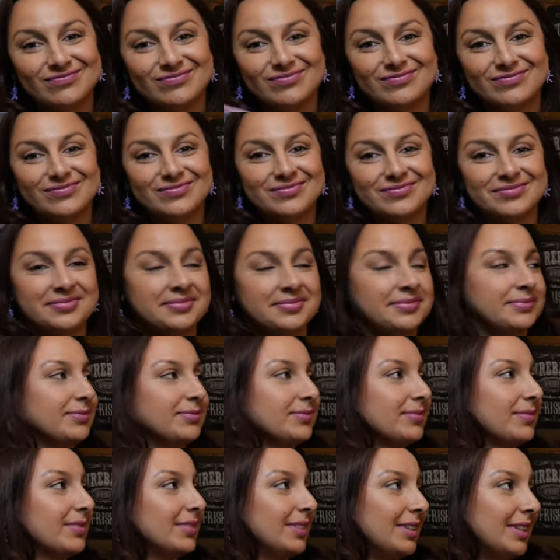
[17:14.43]

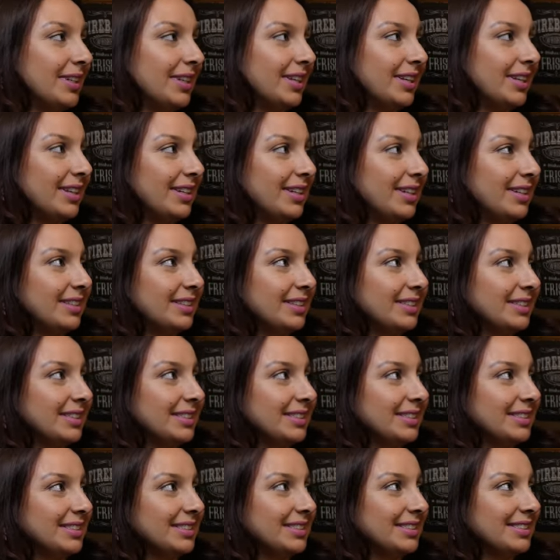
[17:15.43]

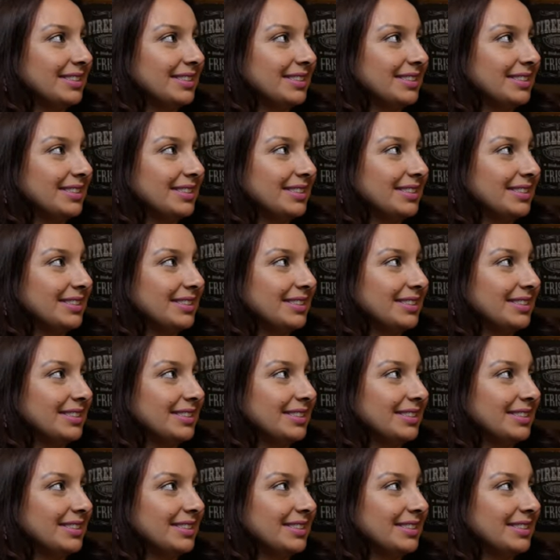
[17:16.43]
[no speech]